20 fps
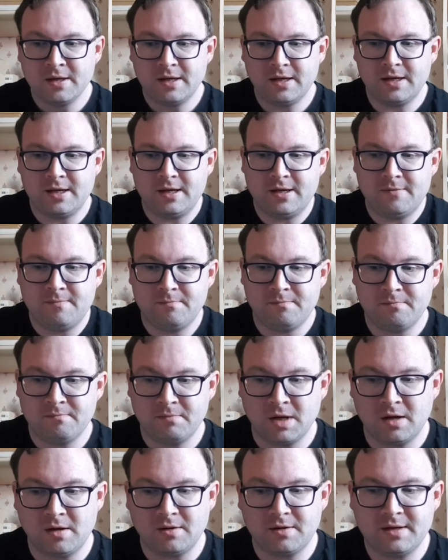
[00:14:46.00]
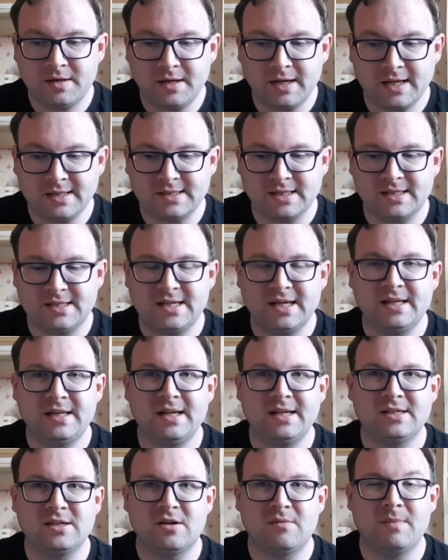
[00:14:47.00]
Mark, as I
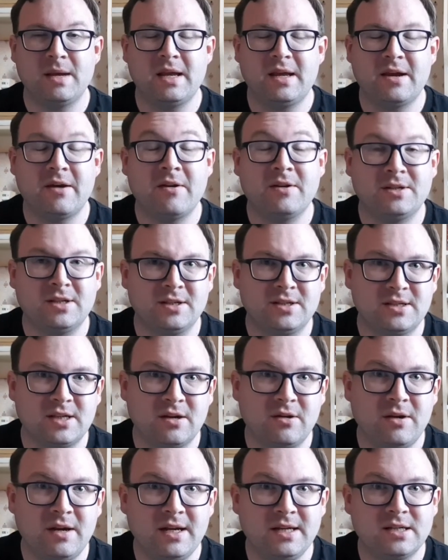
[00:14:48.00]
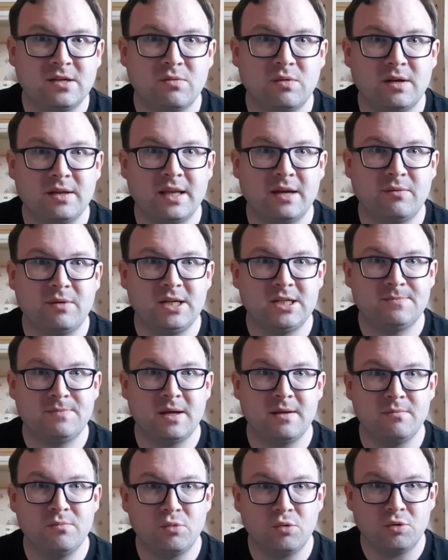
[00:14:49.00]
said, is our main character, so he's the one that we
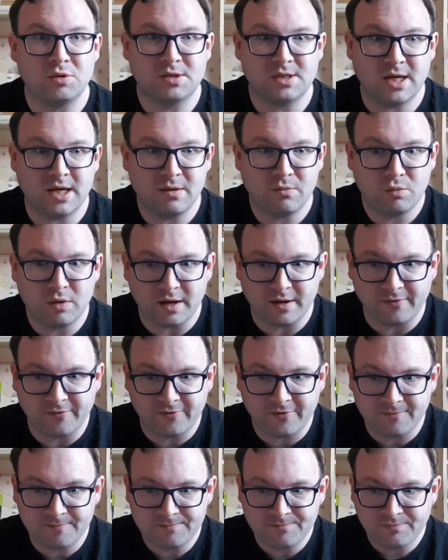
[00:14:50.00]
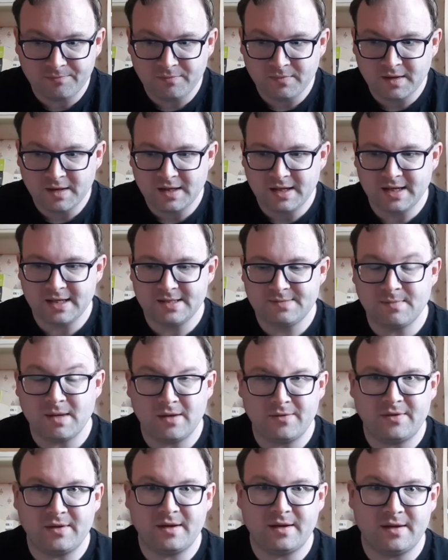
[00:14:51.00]
spend more time with. His
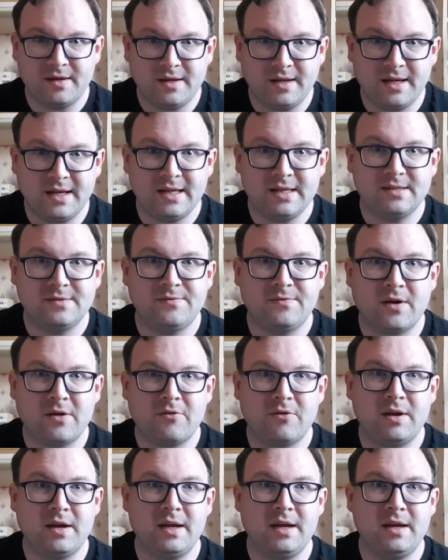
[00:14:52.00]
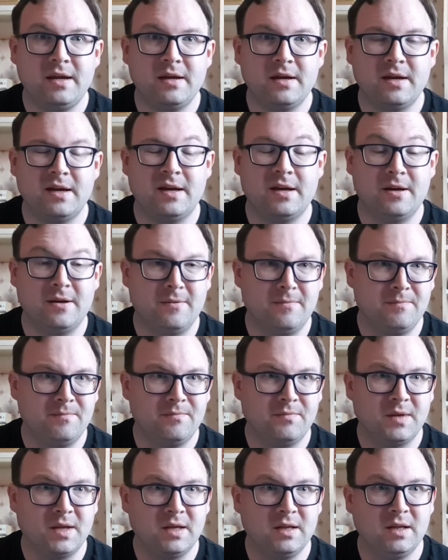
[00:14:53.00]
mother is very
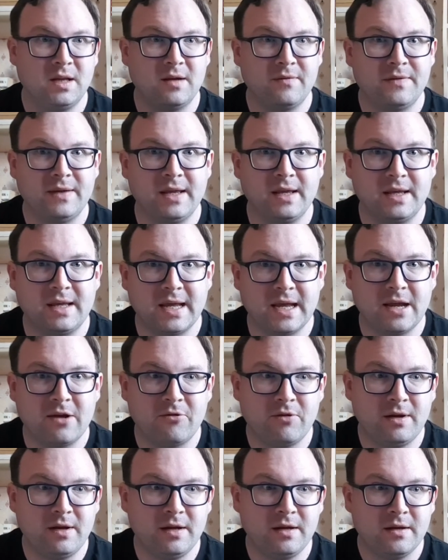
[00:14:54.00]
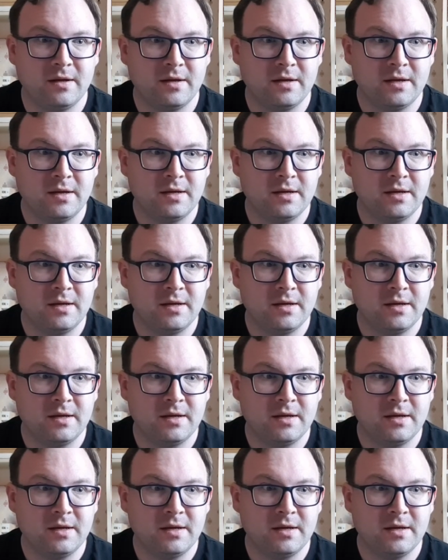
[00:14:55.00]
loving and caring.